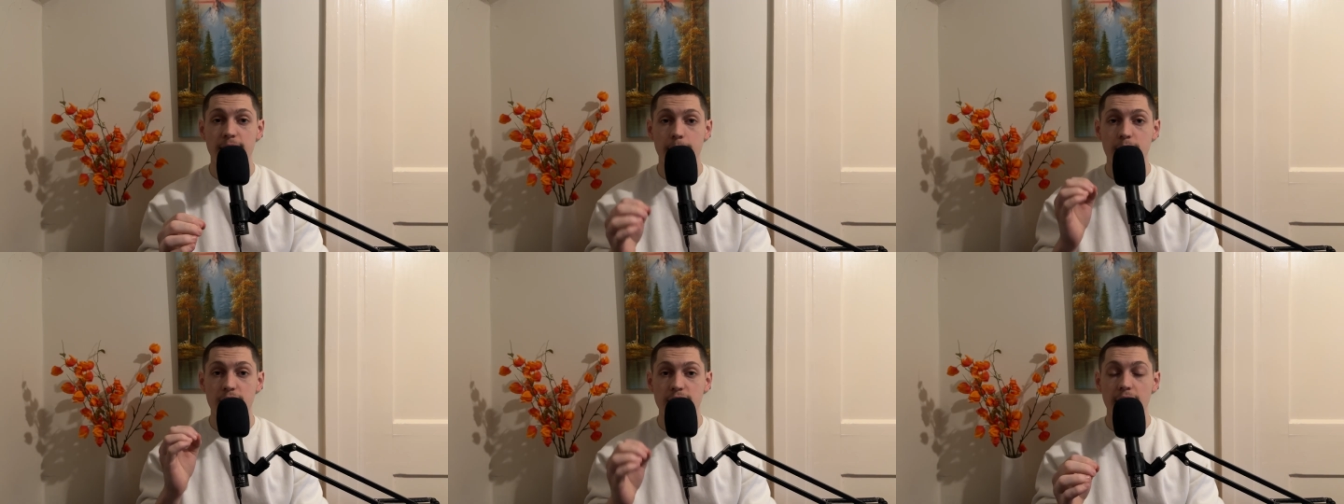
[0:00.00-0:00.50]
them
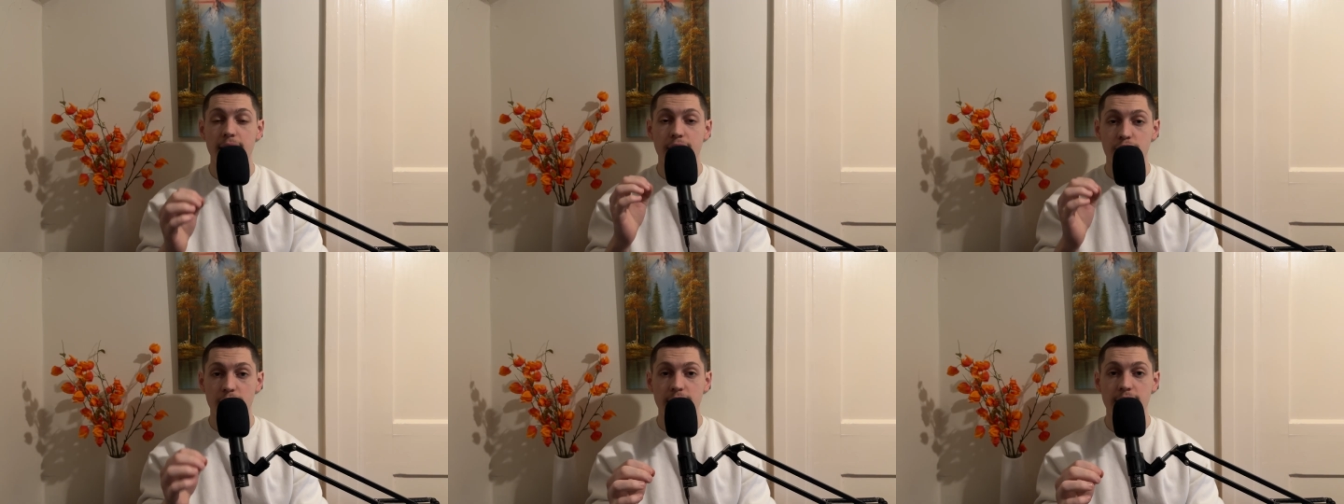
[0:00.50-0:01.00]
to sign a
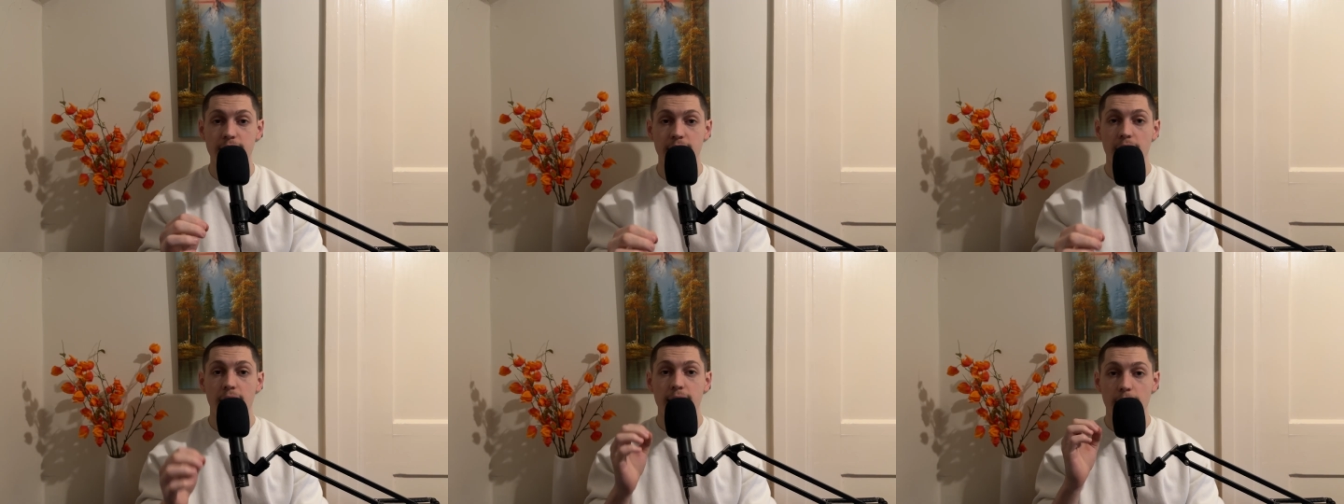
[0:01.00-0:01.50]
treaty
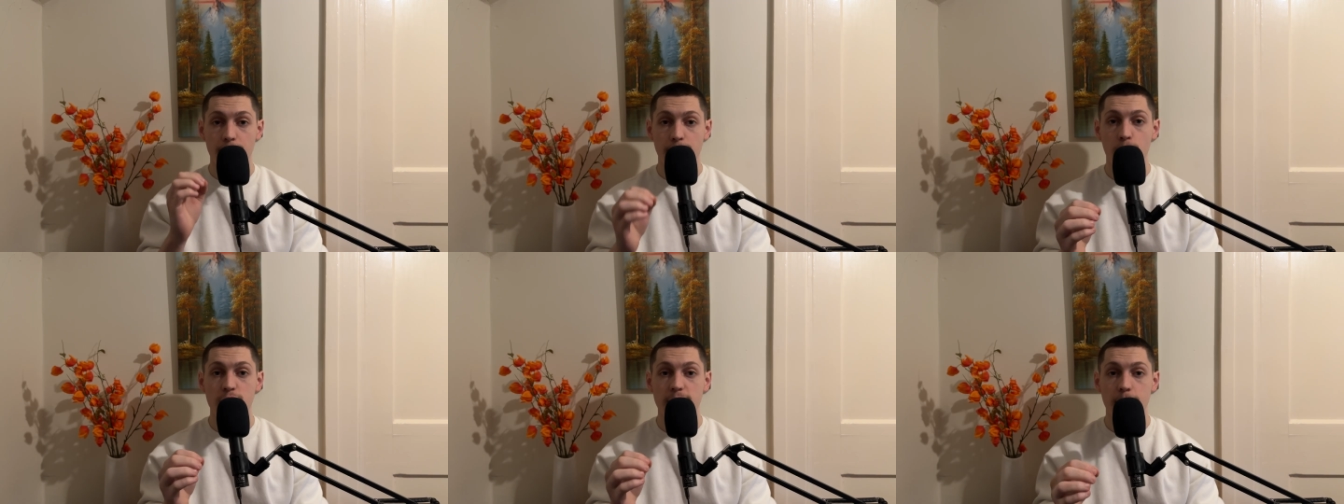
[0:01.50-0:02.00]
that
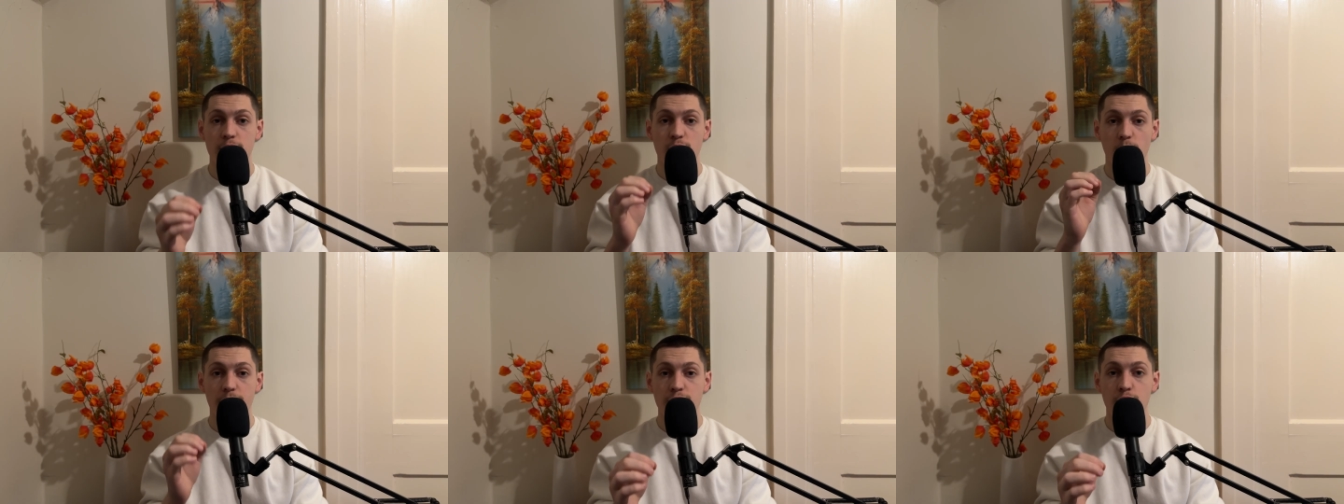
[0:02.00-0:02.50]
forced them to
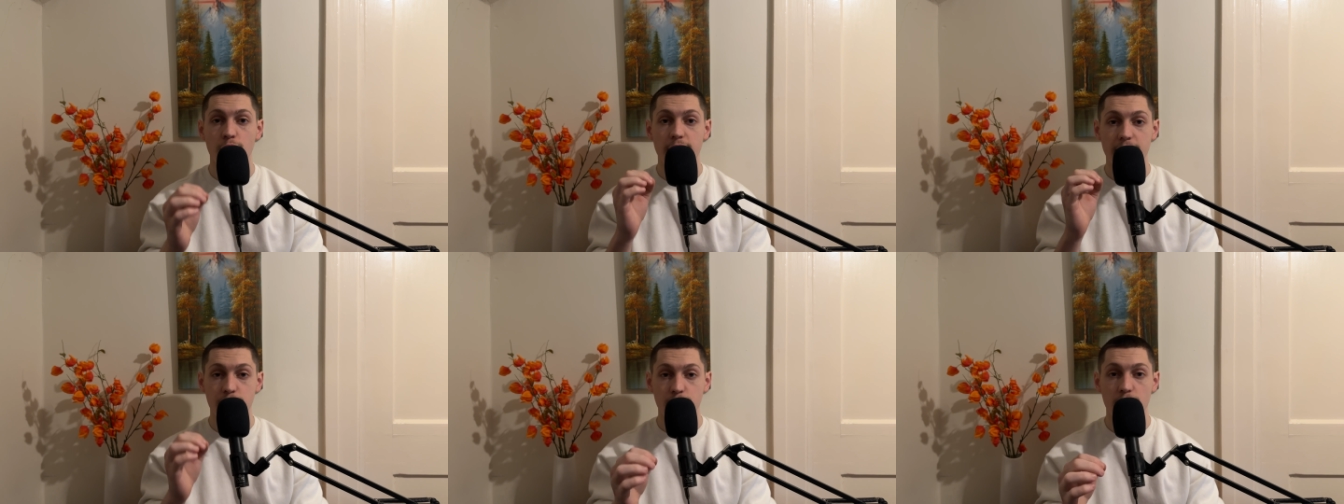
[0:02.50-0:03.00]
withdraw their
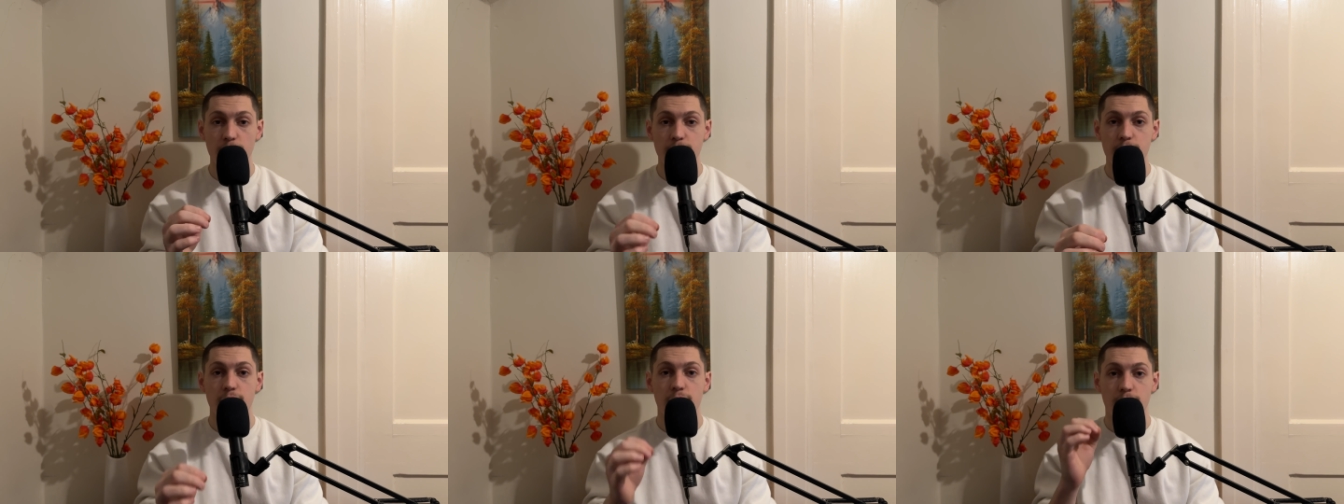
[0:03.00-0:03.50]
troops
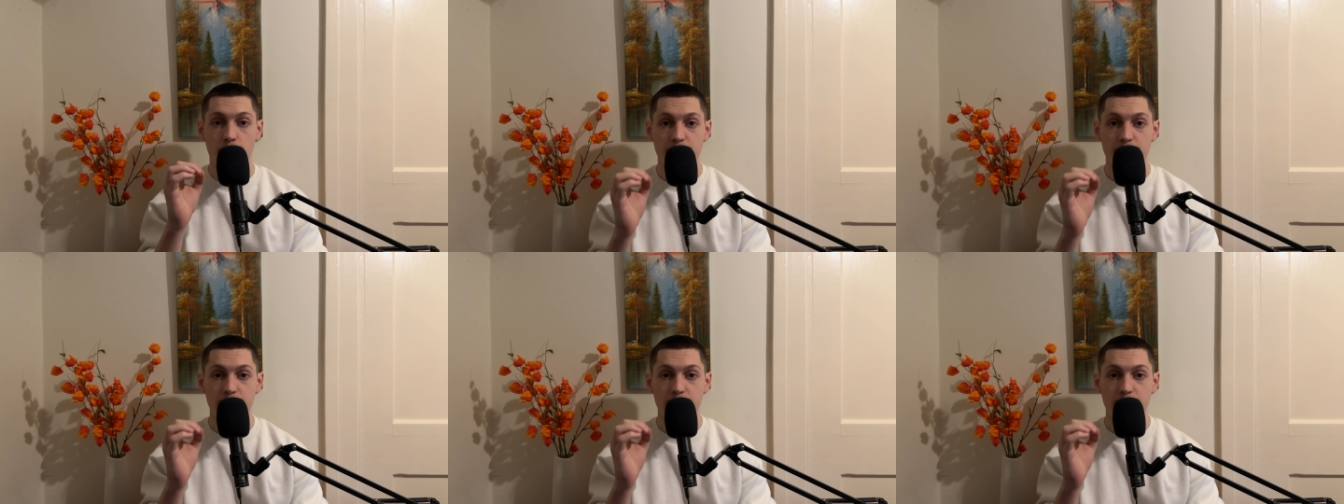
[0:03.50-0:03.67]
from